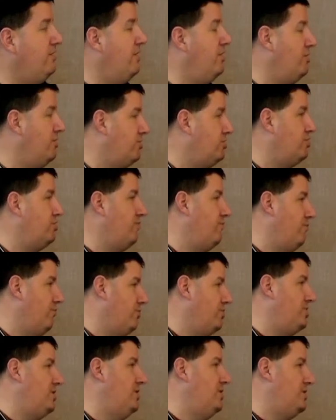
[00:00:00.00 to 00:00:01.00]
Now, this is your
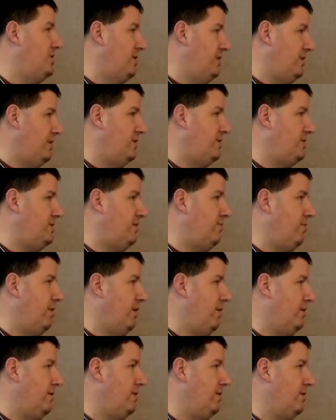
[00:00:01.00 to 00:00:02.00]
first season in DC,
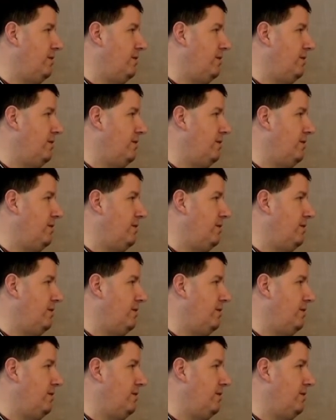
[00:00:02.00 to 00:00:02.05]
right?